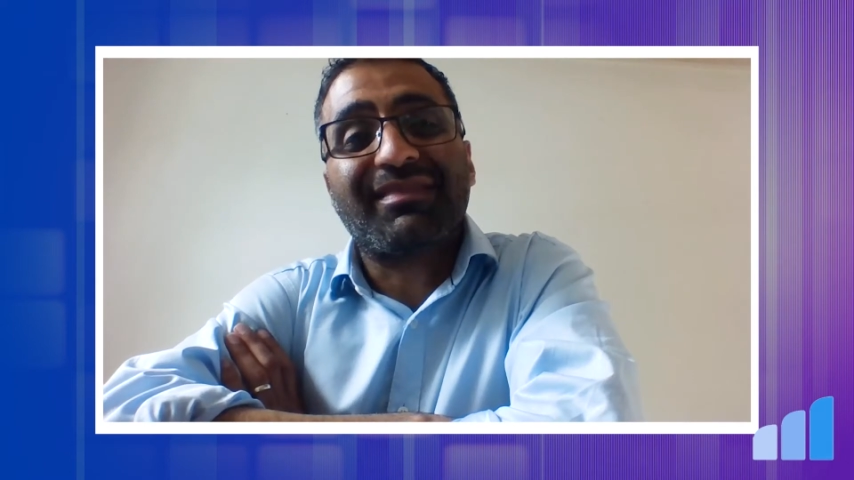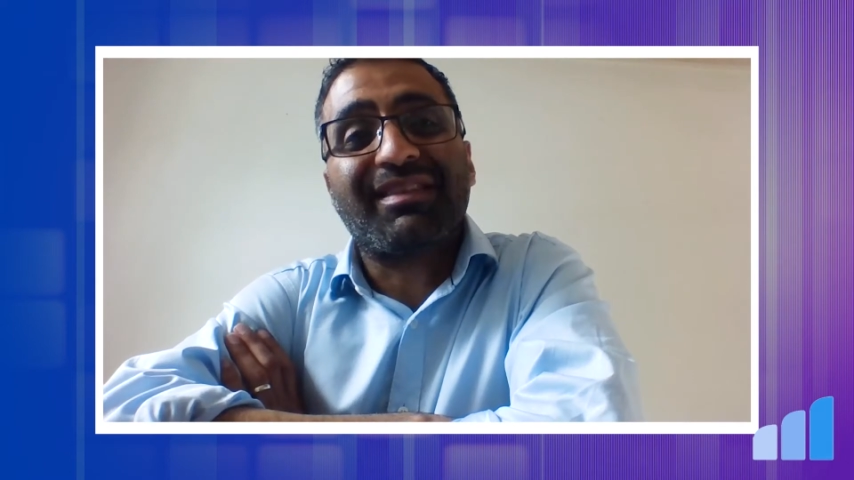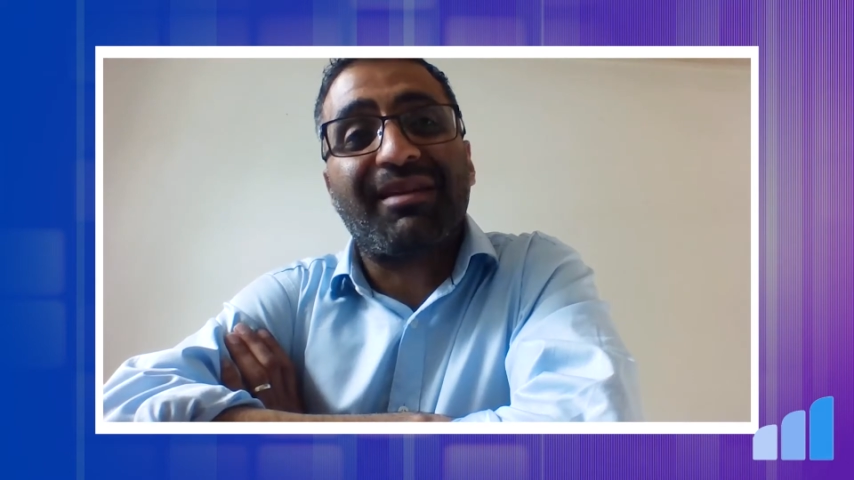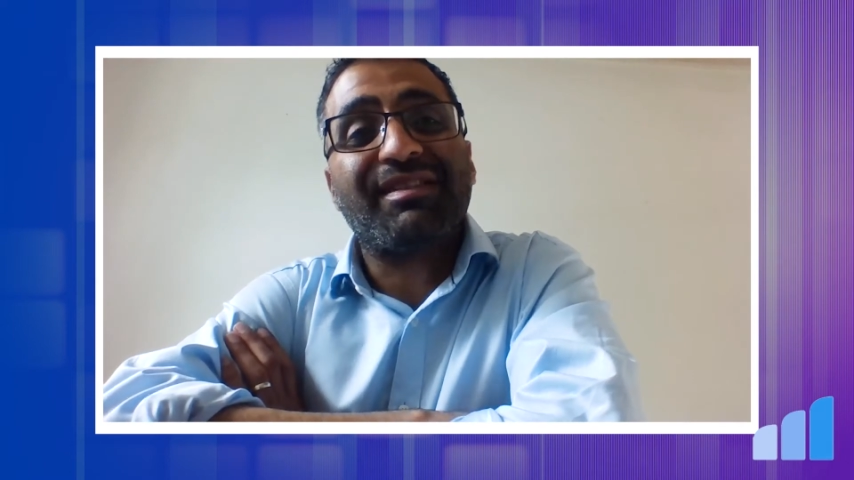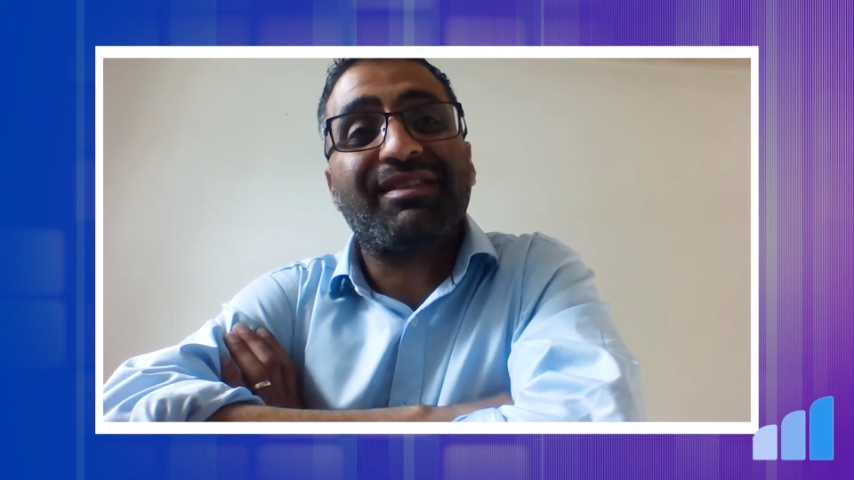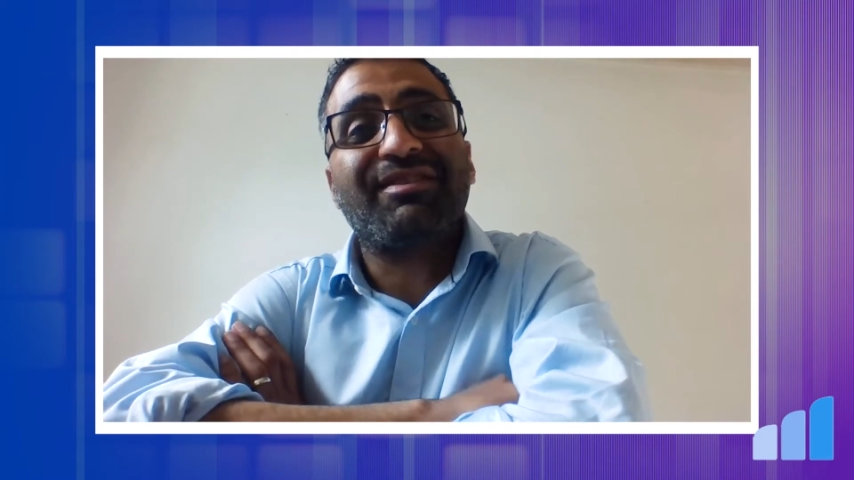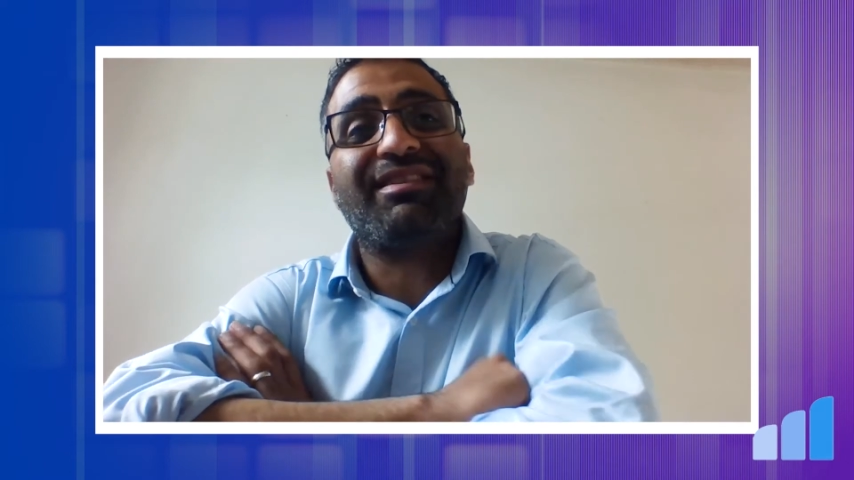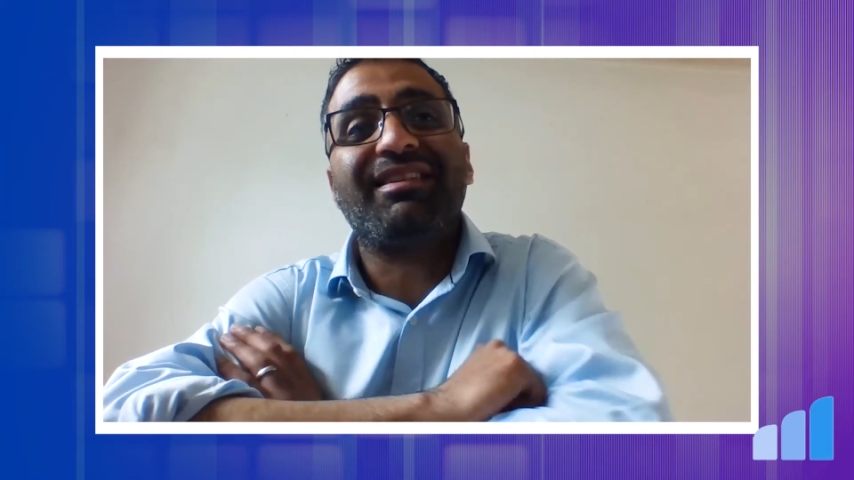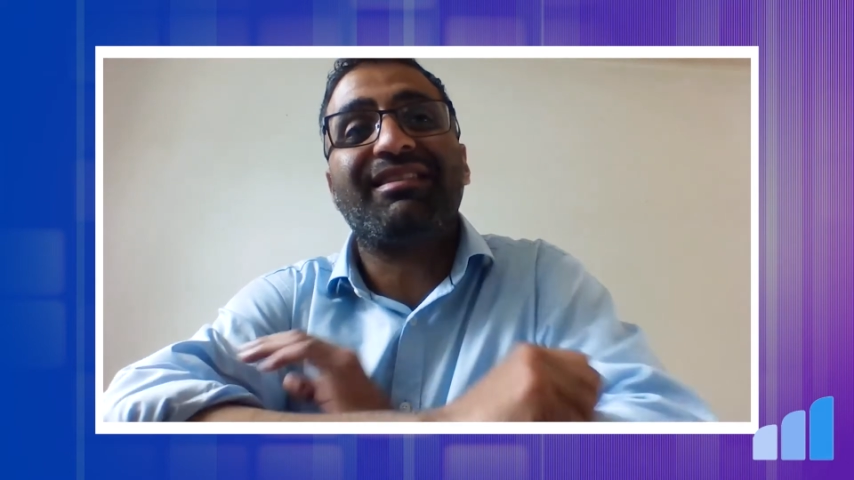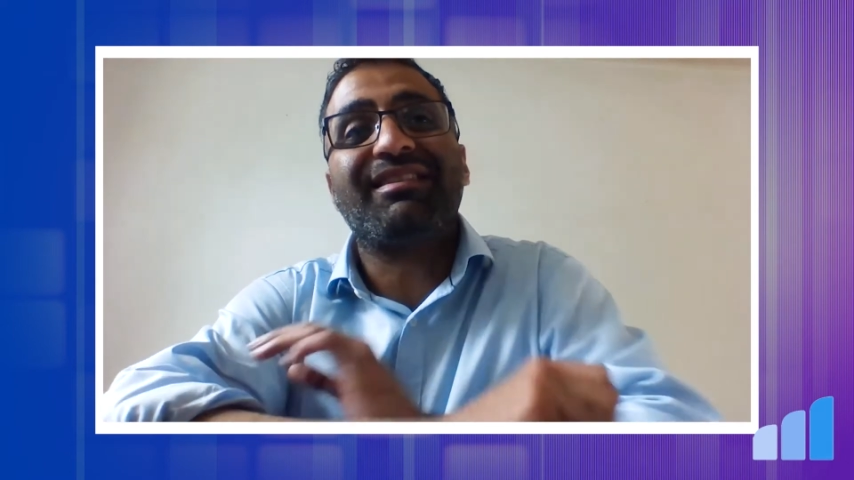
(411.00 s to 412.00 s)

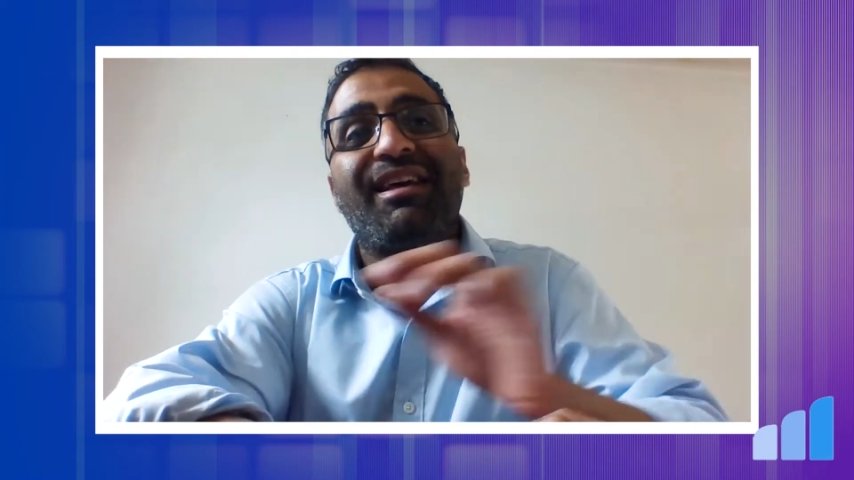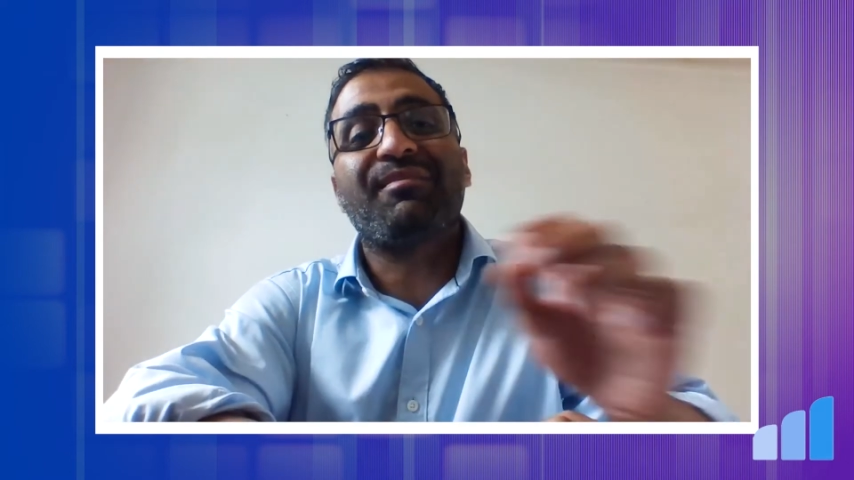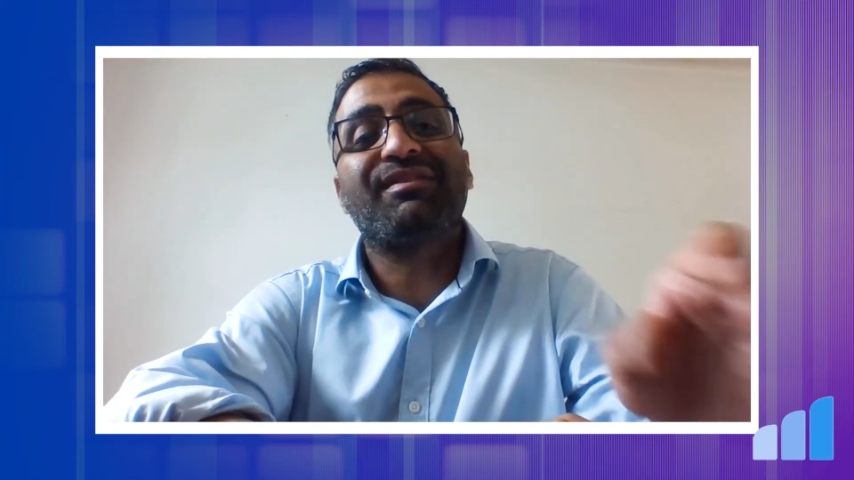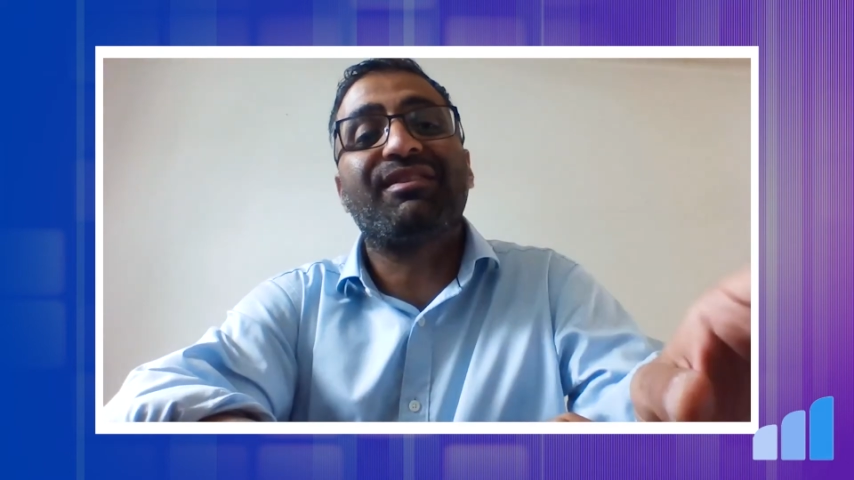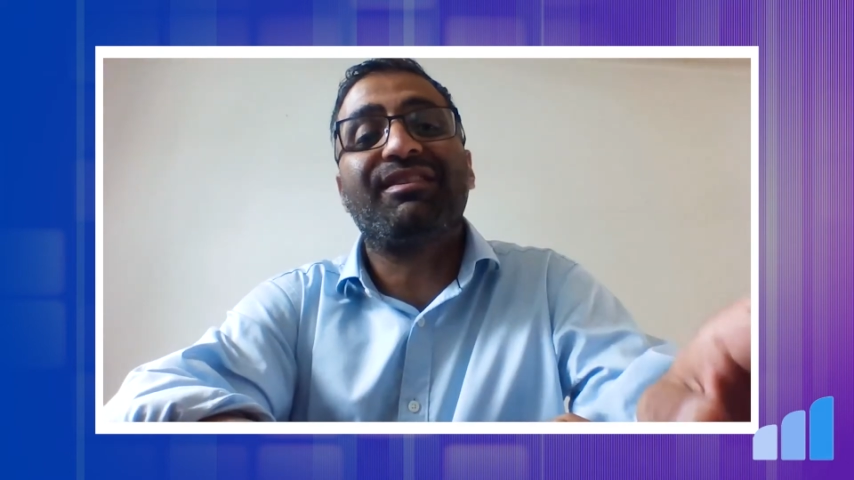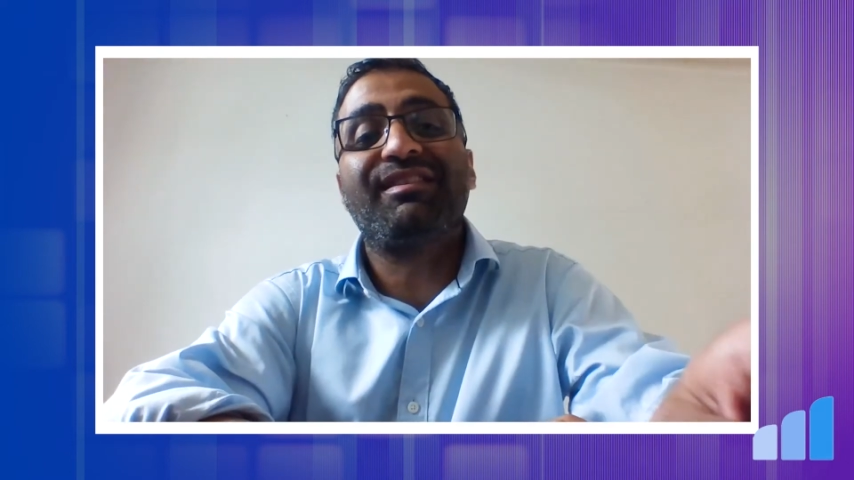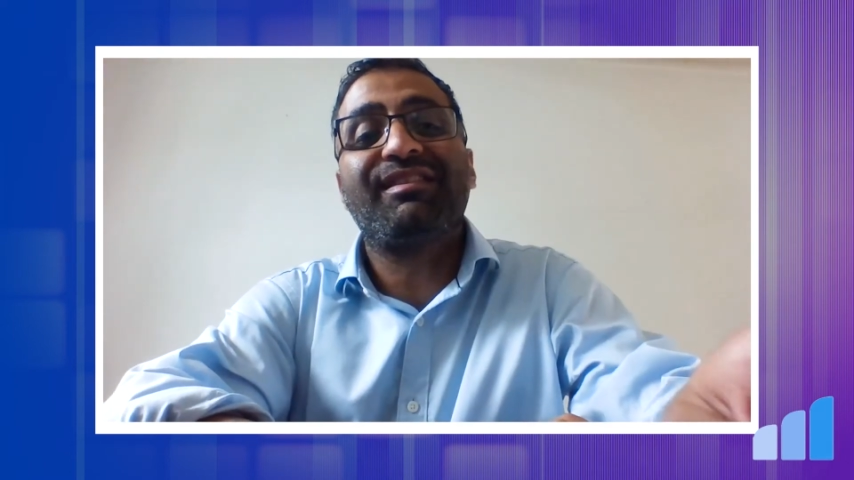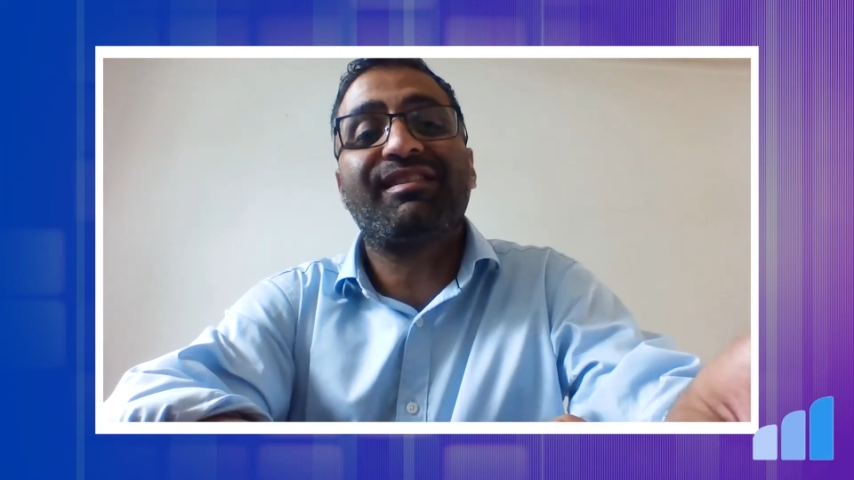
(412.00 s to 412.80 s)
Absolutely. It's